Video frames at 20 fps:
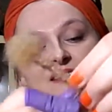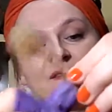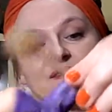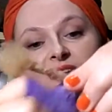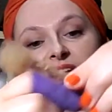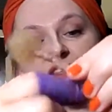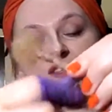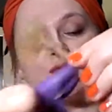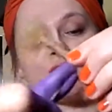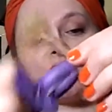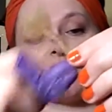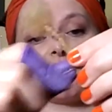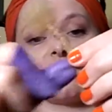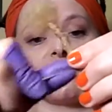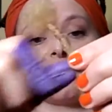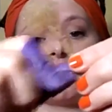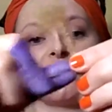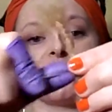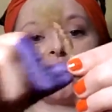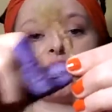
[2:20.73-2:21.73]
That's
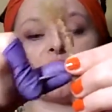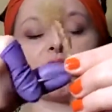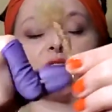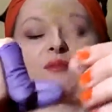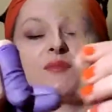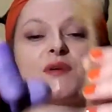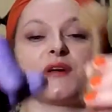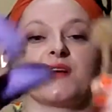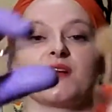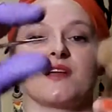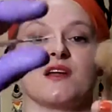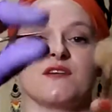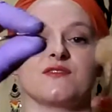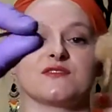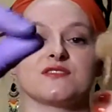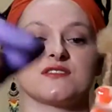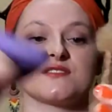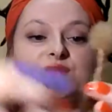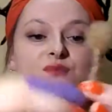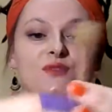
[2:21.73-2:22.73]
why I'm wearing my
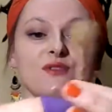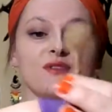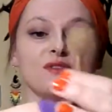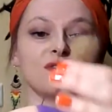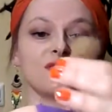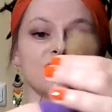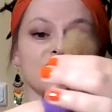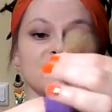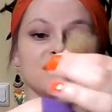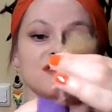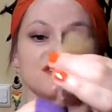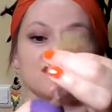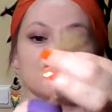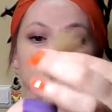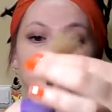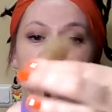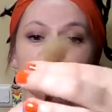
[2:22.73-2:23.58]
gloves as well, to